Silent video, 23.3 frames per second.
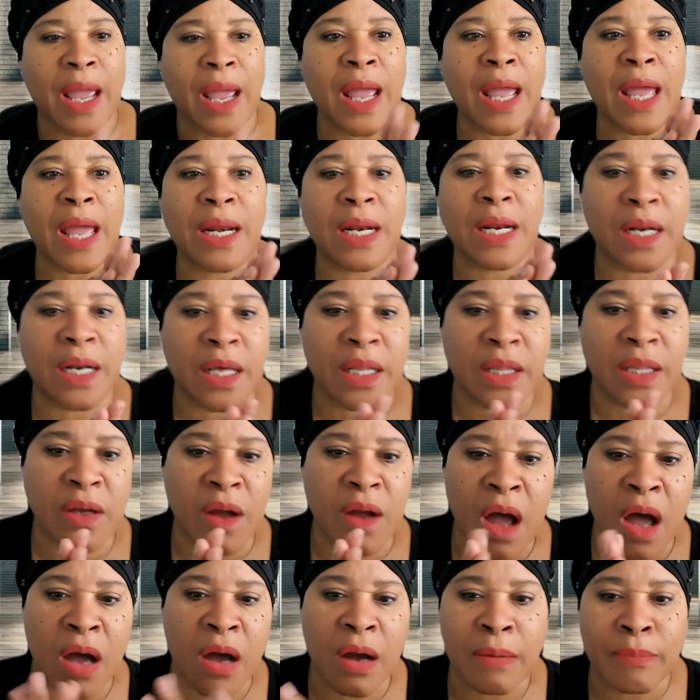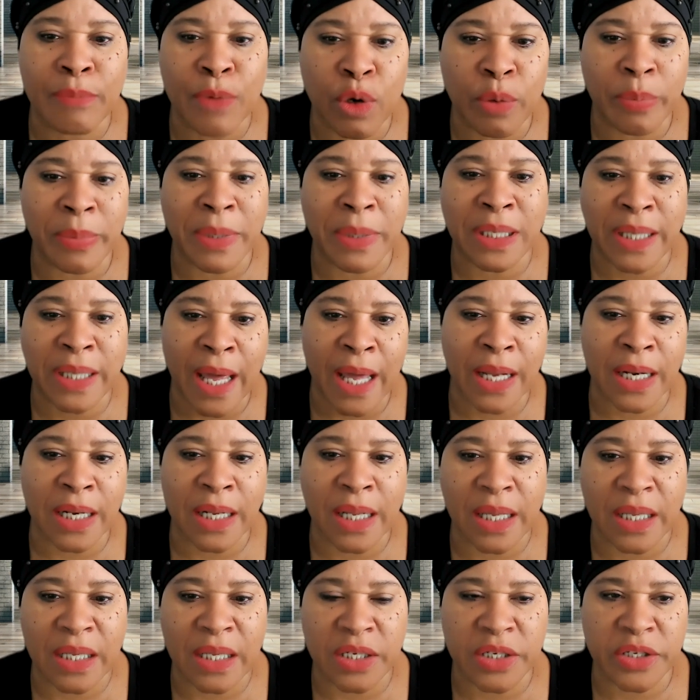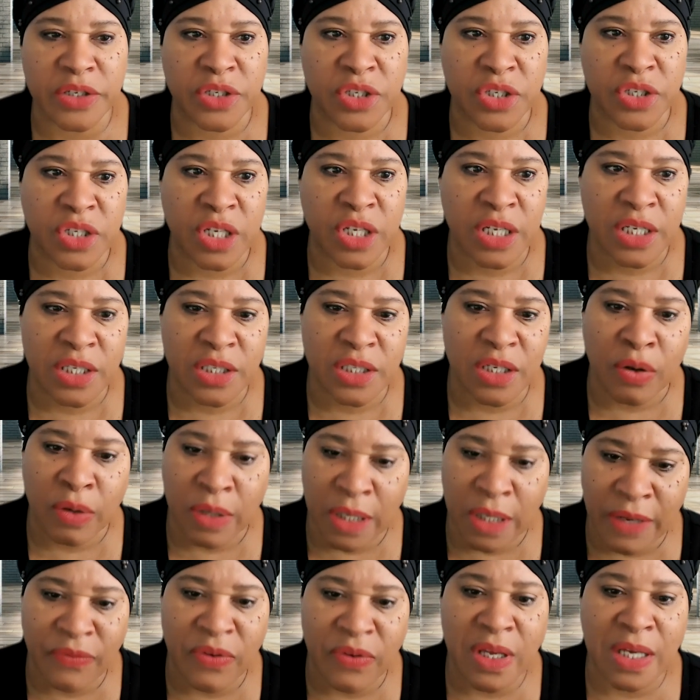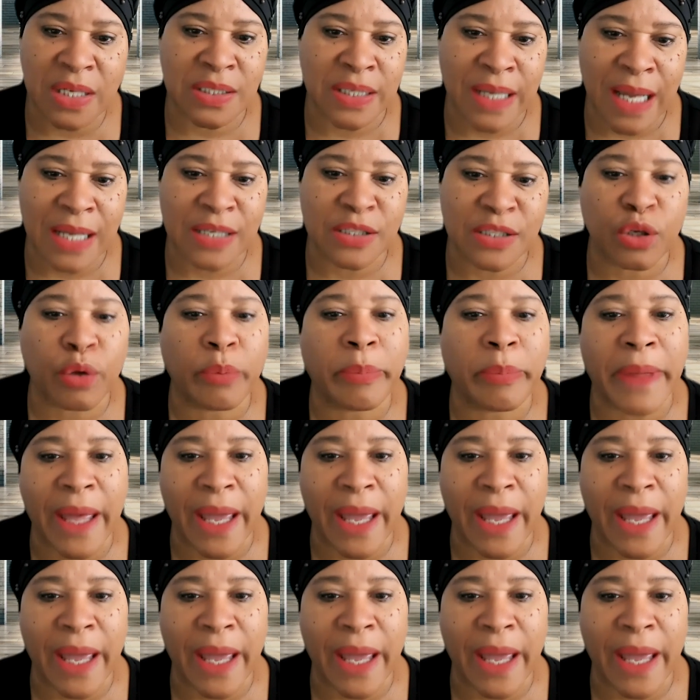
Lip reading: And another aha moment that this Olivia is not so